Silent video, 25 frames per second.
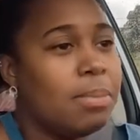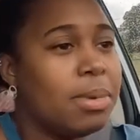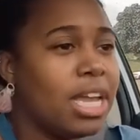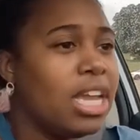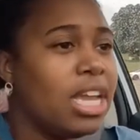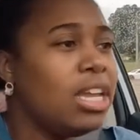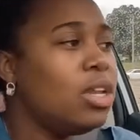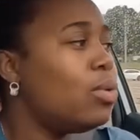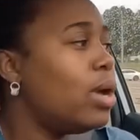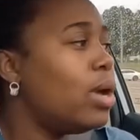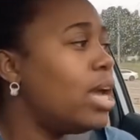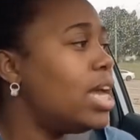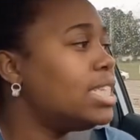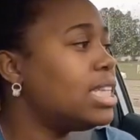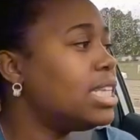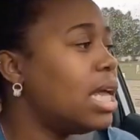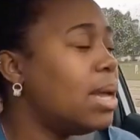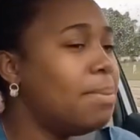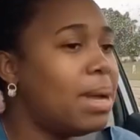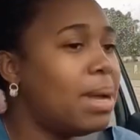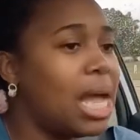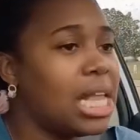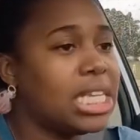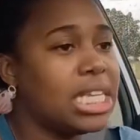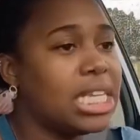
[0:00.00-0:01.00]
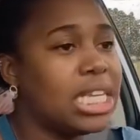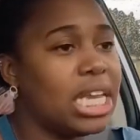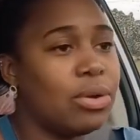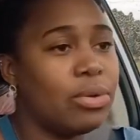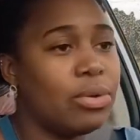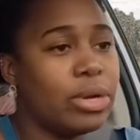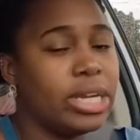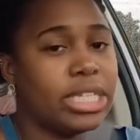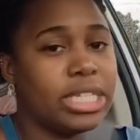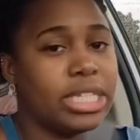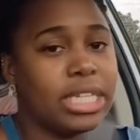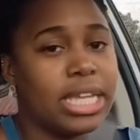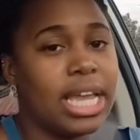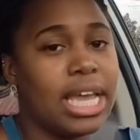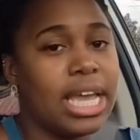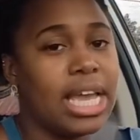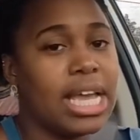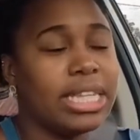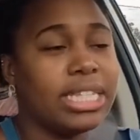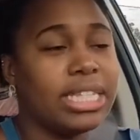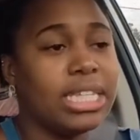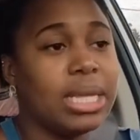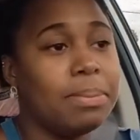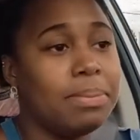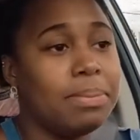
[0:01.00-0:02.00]
But anyways, I'm about to get ready to
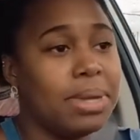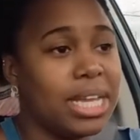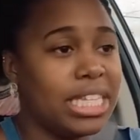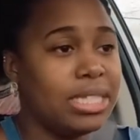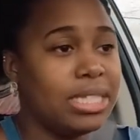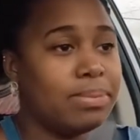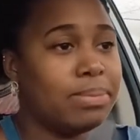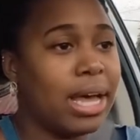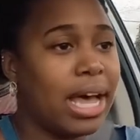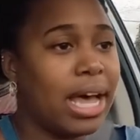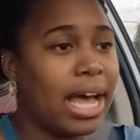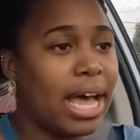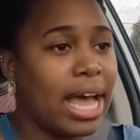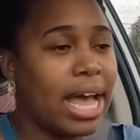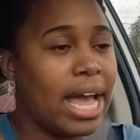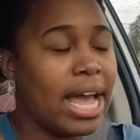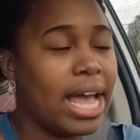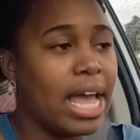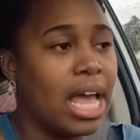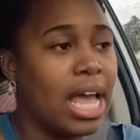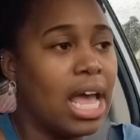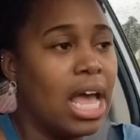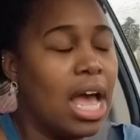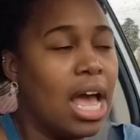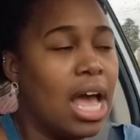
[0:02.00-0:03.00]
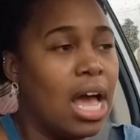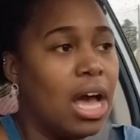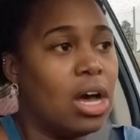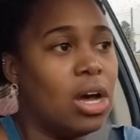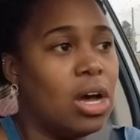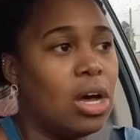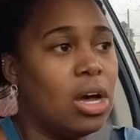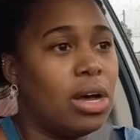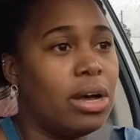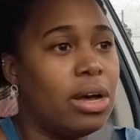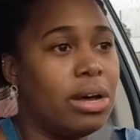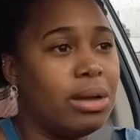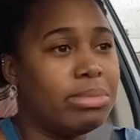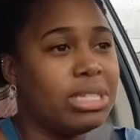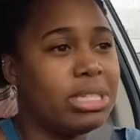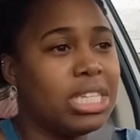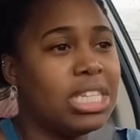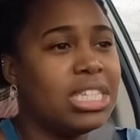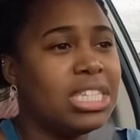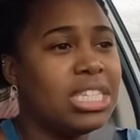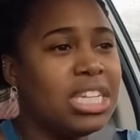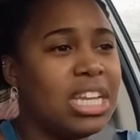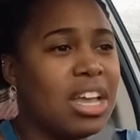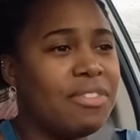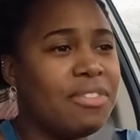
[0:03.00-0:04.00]
head to Best Buy um,
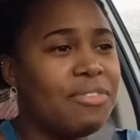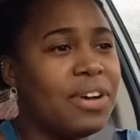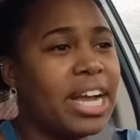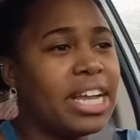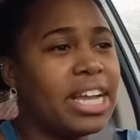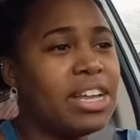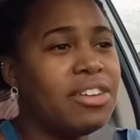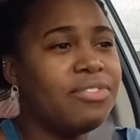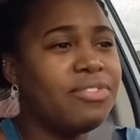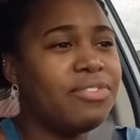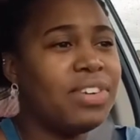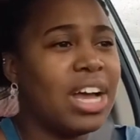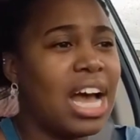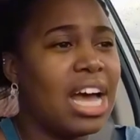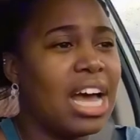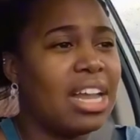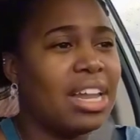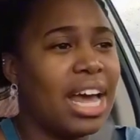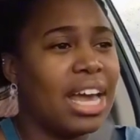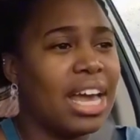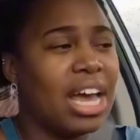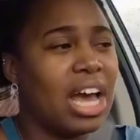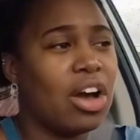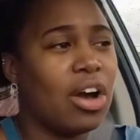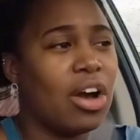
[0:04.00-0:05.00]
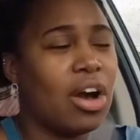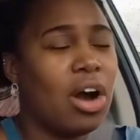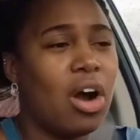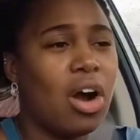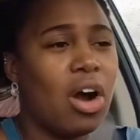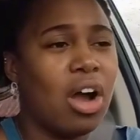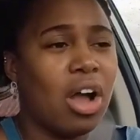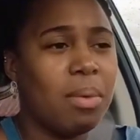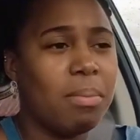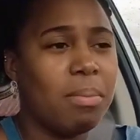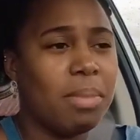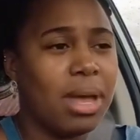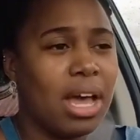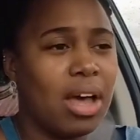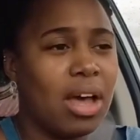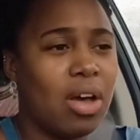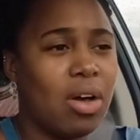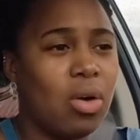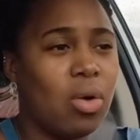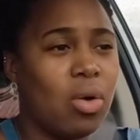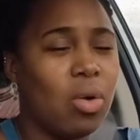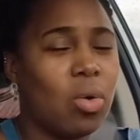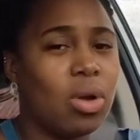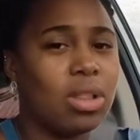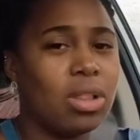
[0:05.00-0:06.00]
to see if I can find like a car
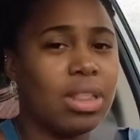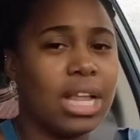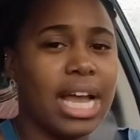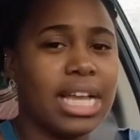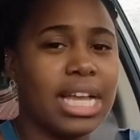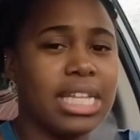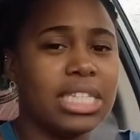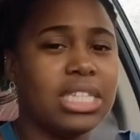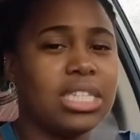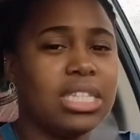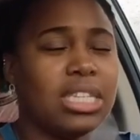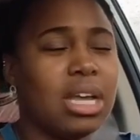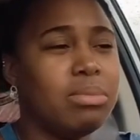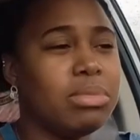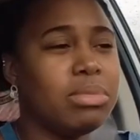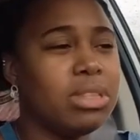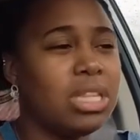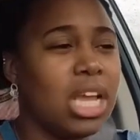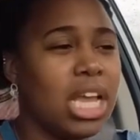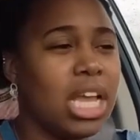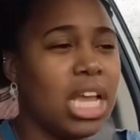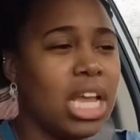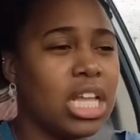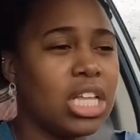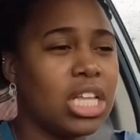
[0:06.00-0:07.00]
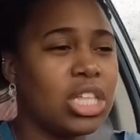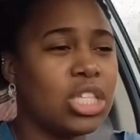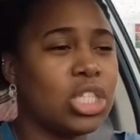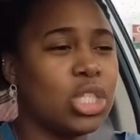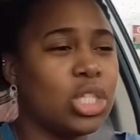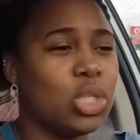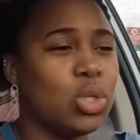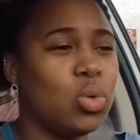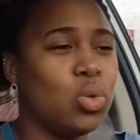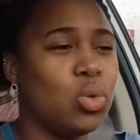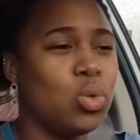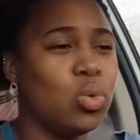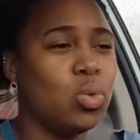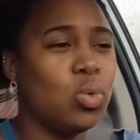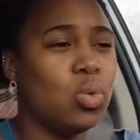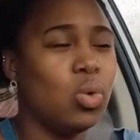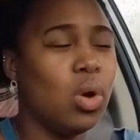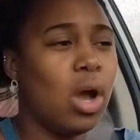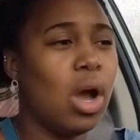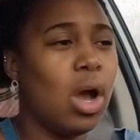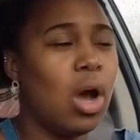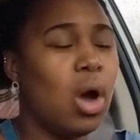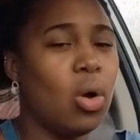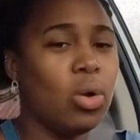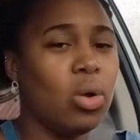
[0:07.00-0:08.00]
mount or like something to
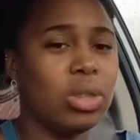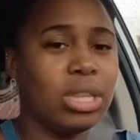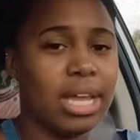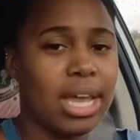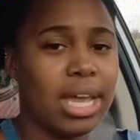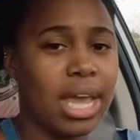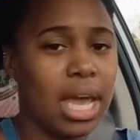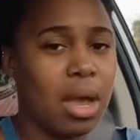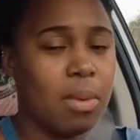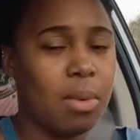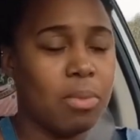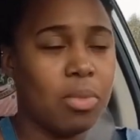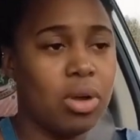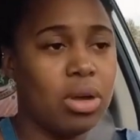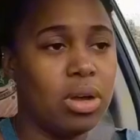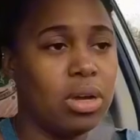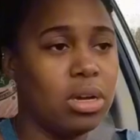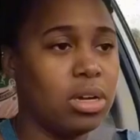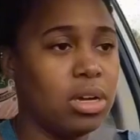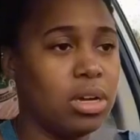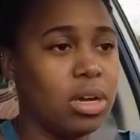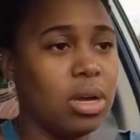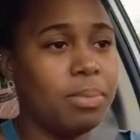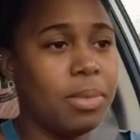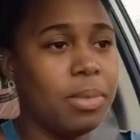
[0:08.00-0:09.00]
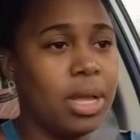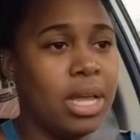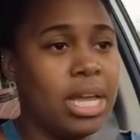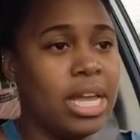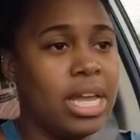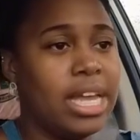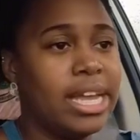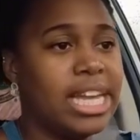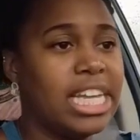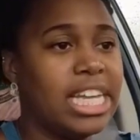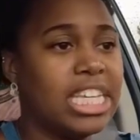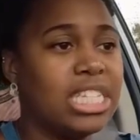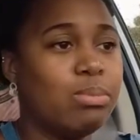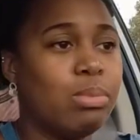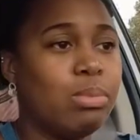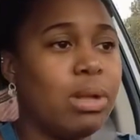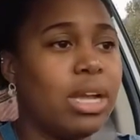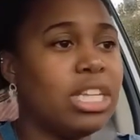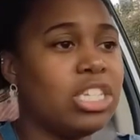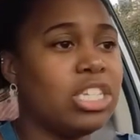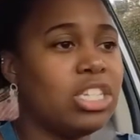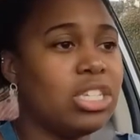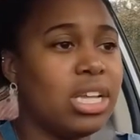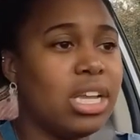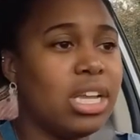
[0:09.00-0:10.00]
hold the camera up,
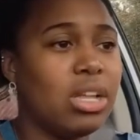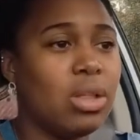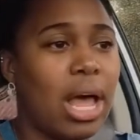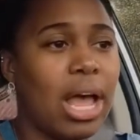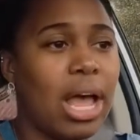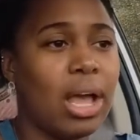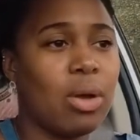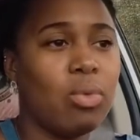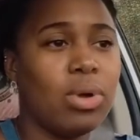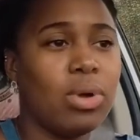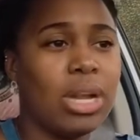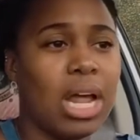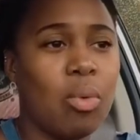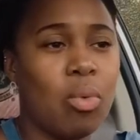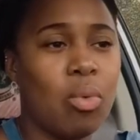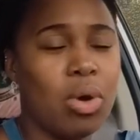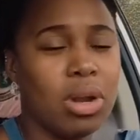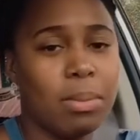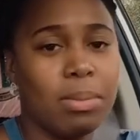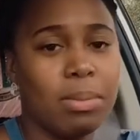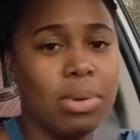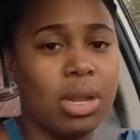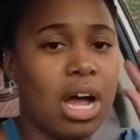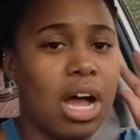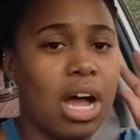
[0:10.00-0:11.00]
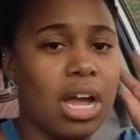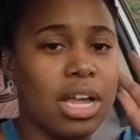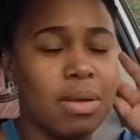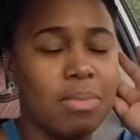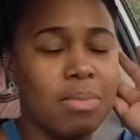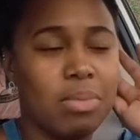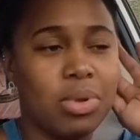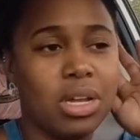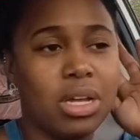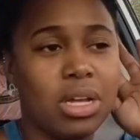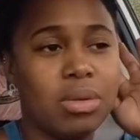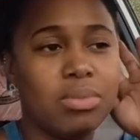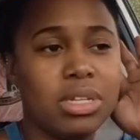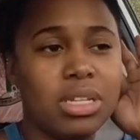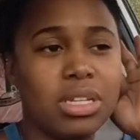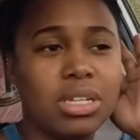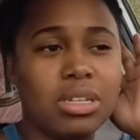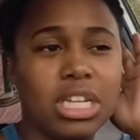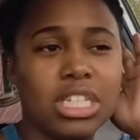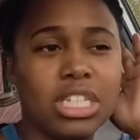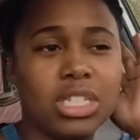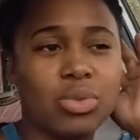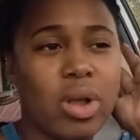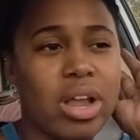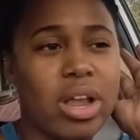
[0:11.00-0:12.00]
especially like when I want to blog in public.
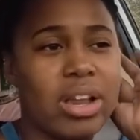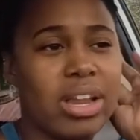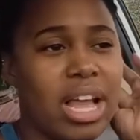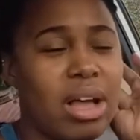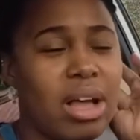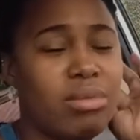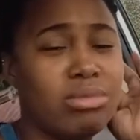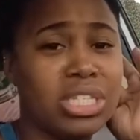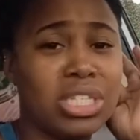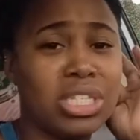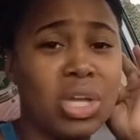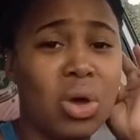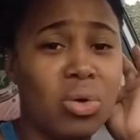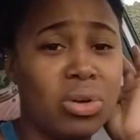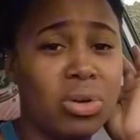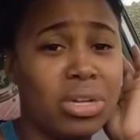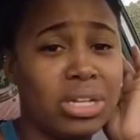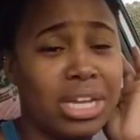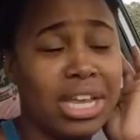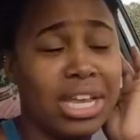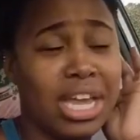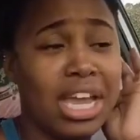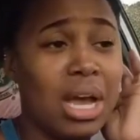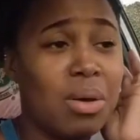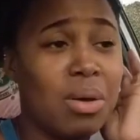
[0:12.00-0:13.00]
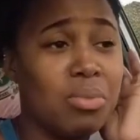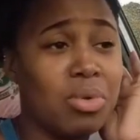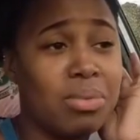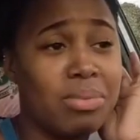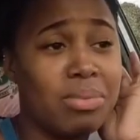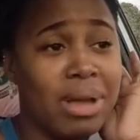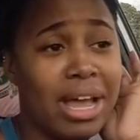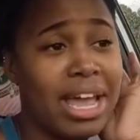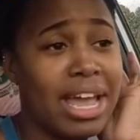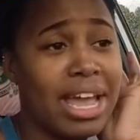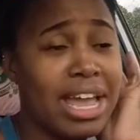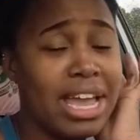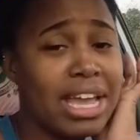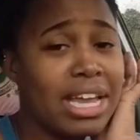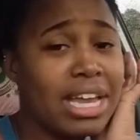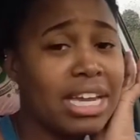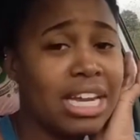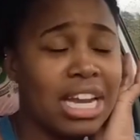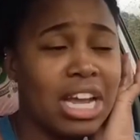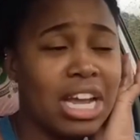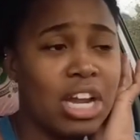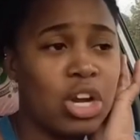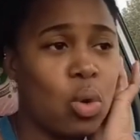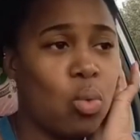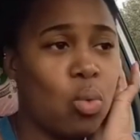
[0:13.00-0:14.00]
Cause right now I'm just holding the camera in my
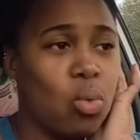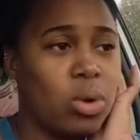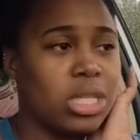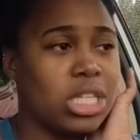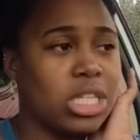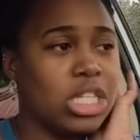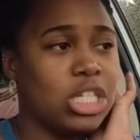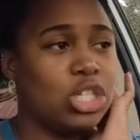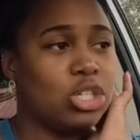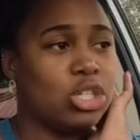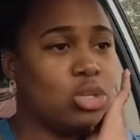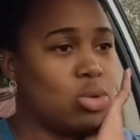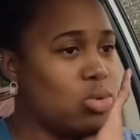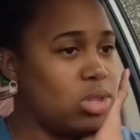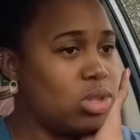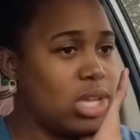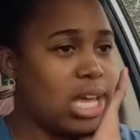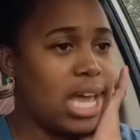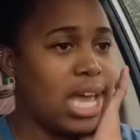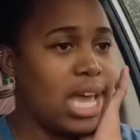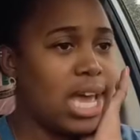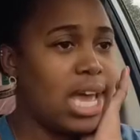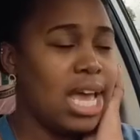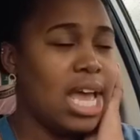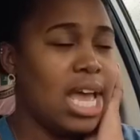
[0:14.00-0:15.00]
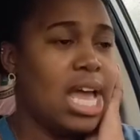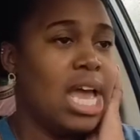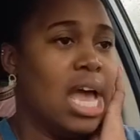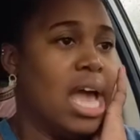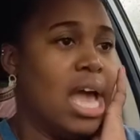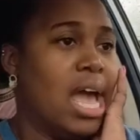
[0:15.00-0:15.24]
hand and I don't want to do that.